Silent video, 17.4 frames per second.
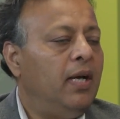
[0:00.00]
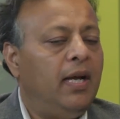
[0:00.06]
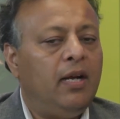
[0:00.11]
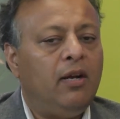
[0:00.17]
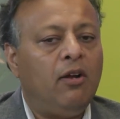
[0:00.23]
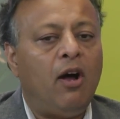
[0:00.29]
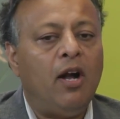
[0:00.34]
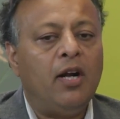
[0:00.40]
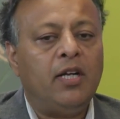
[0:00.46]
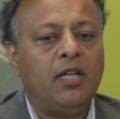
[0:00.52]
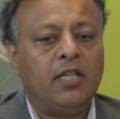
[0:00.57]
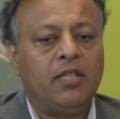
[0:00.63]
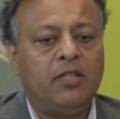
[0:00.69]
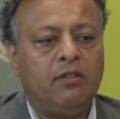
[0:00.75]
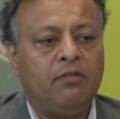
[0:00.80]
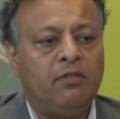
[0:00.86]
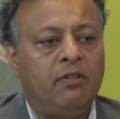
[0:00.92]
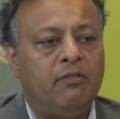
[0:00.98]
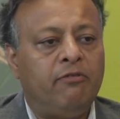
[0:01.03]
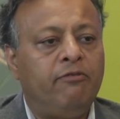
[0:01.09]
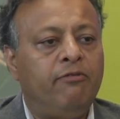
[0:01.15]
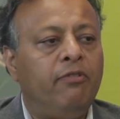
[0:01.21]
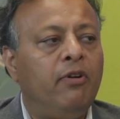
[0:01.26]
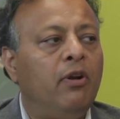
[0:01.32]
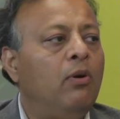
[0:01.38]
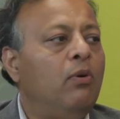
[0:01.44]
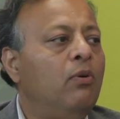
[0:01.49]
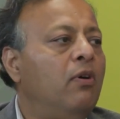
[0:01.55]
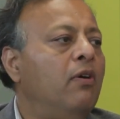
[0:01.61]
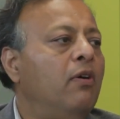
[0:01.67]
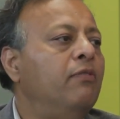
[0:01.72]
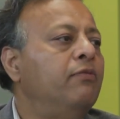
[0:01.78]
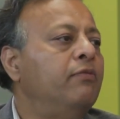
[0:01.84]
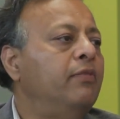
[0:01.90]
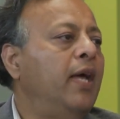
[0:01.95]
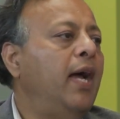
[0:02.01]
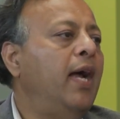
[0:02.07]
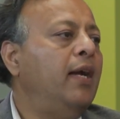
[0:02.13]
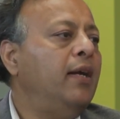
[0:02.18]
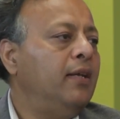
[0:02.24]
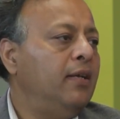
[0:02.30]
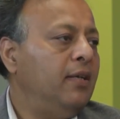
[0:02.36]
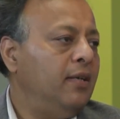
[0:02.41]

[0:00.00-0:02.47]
in context of the flow of that,